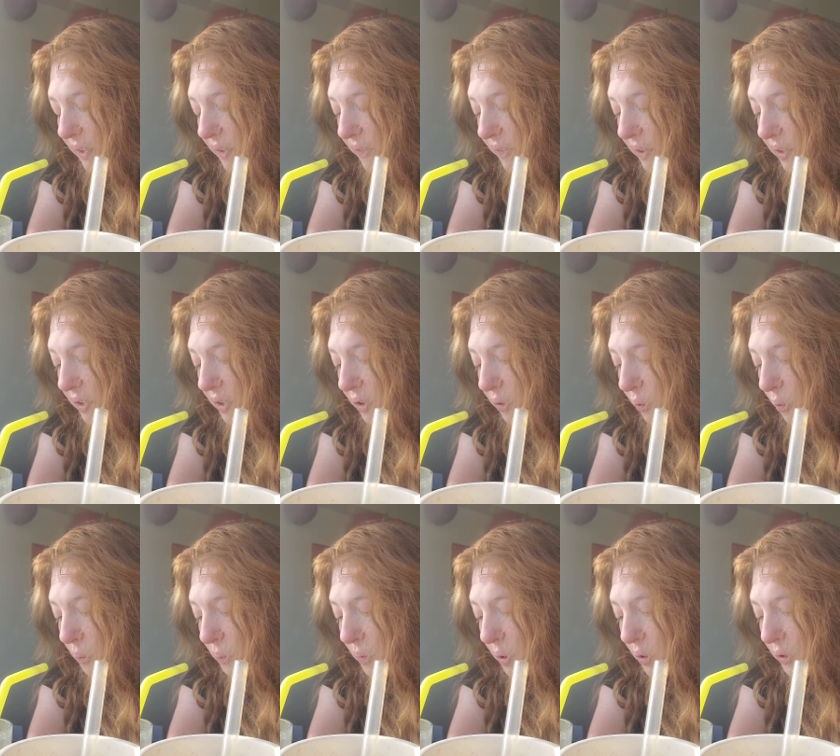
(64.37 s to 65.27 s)
given
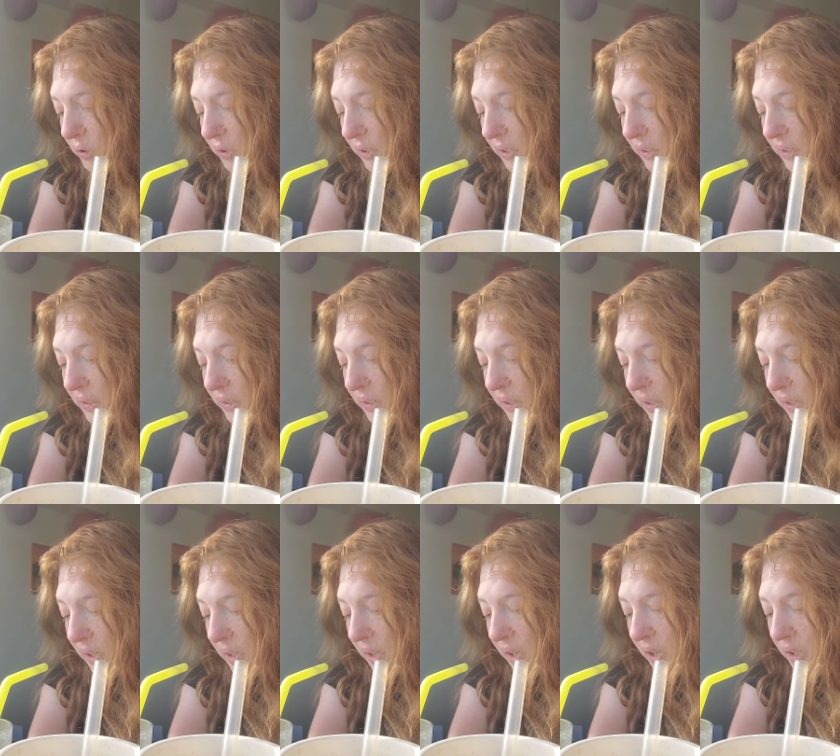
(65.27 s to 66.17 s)
through Moses,
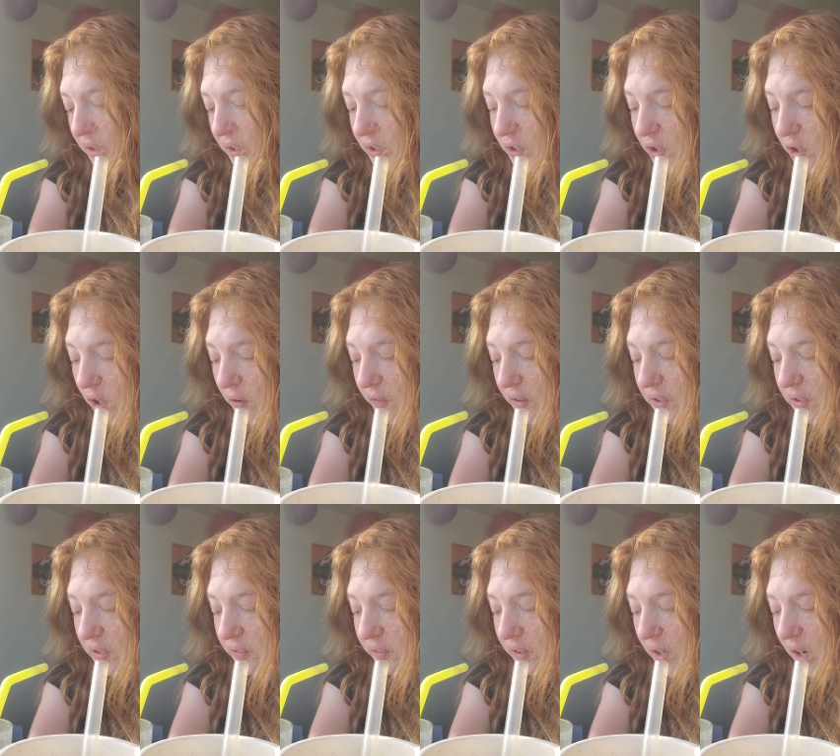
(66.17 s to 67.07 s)
the
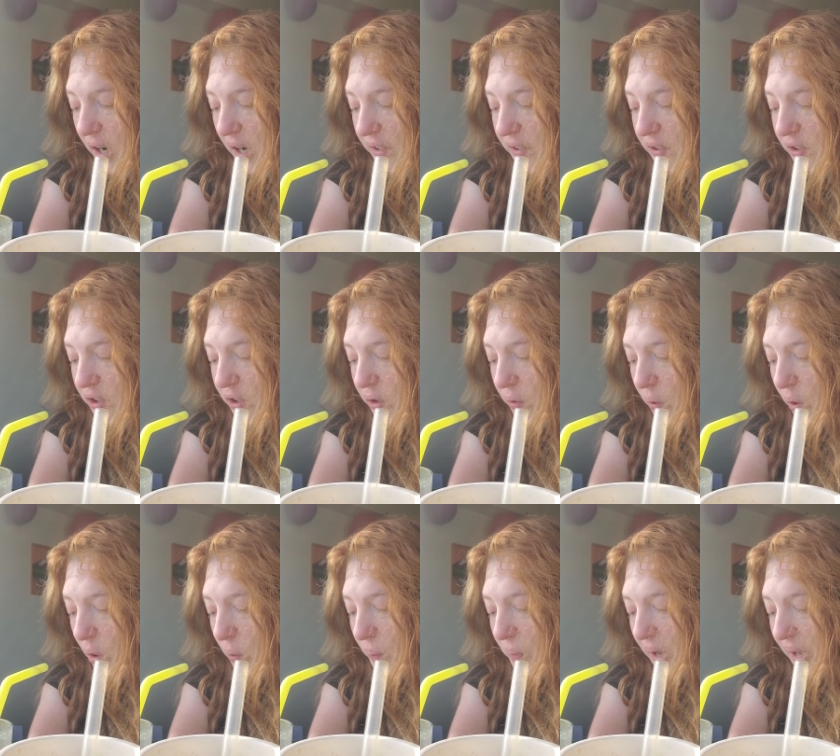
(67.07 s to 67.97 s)
servant of God, to
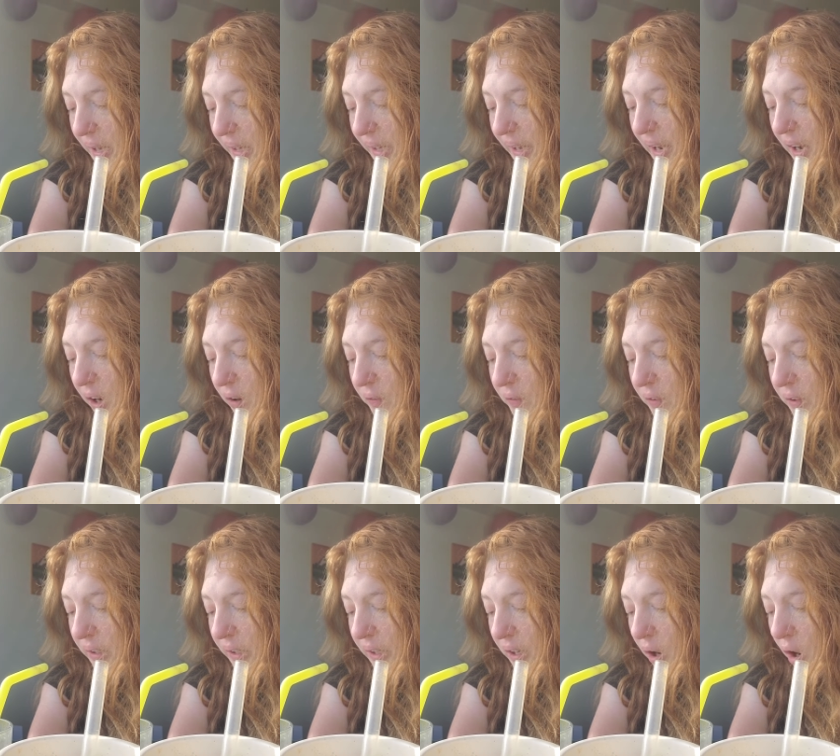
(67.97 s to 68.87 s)
obey
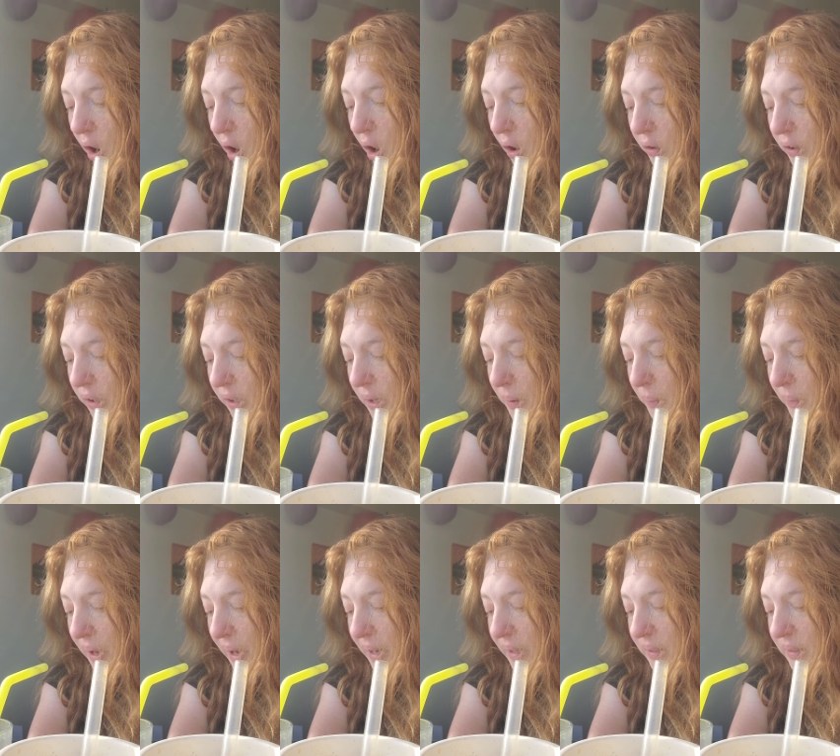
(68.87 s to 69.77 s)
carefully all the
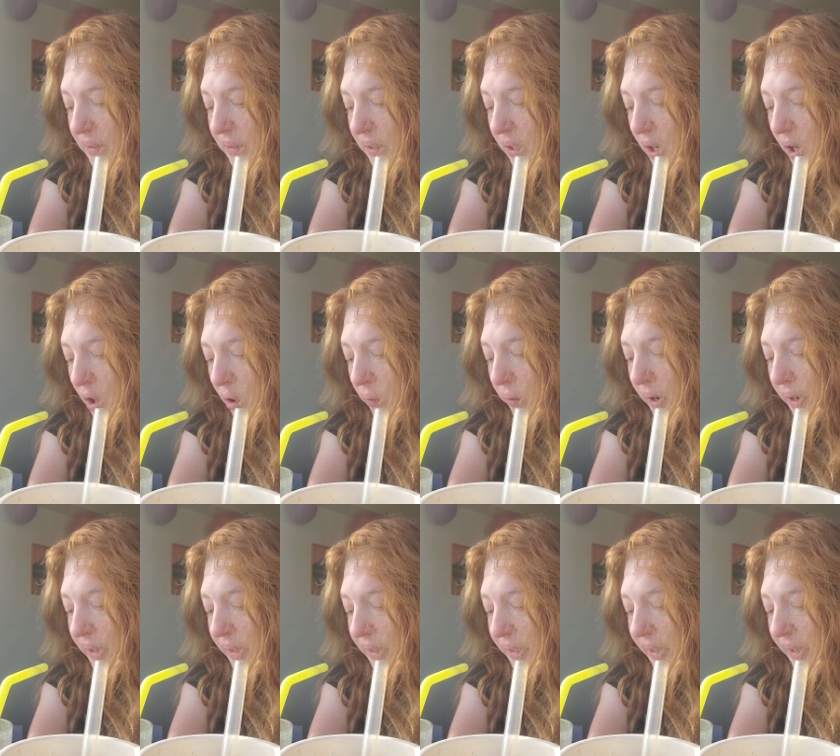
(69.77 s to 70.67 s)
commands,
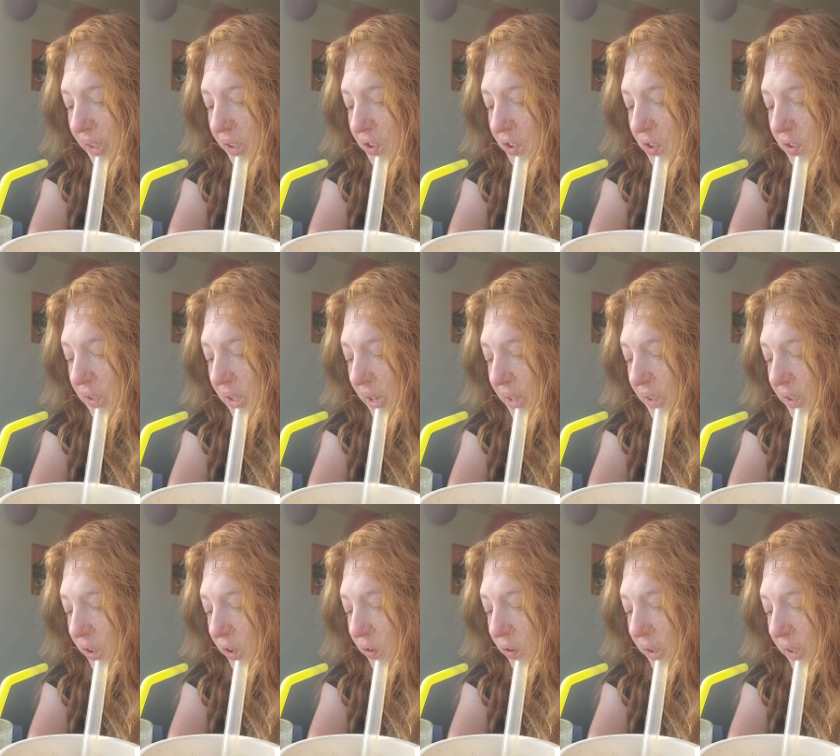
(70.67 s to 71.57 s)
regulations, and
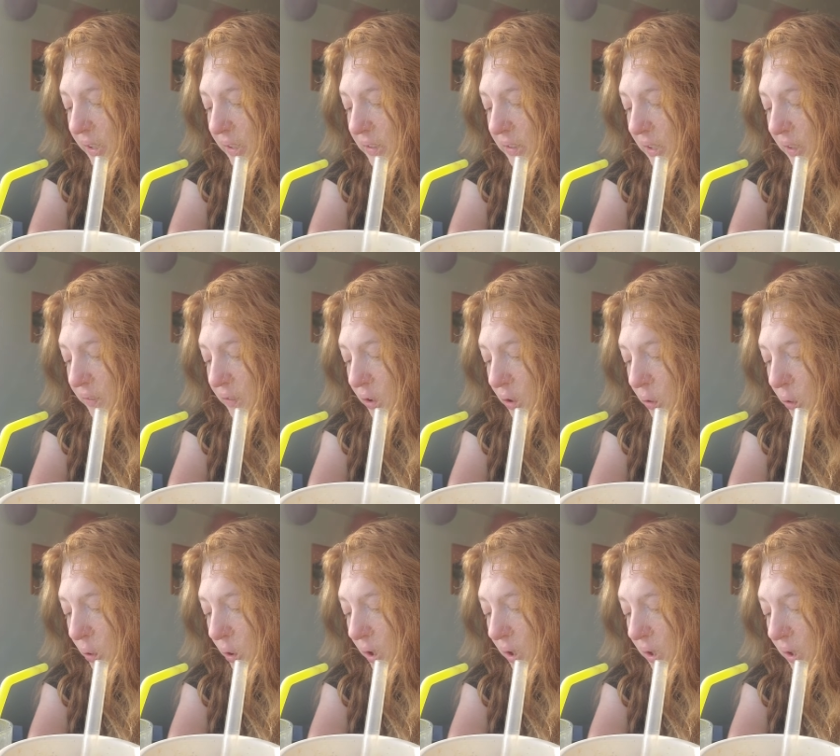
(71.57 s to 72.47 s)
decrees of the
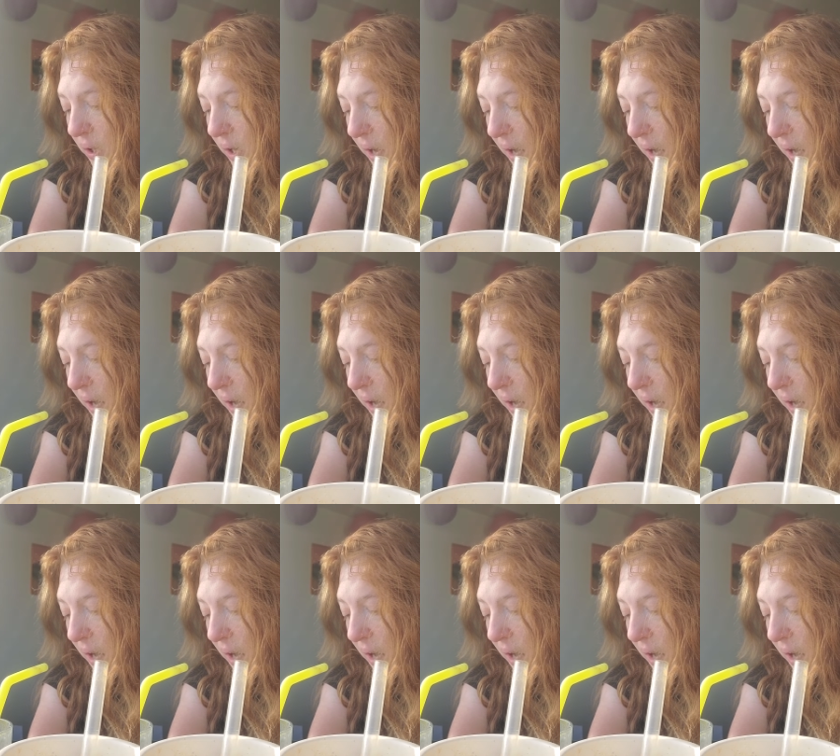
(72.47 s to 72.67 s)
Lord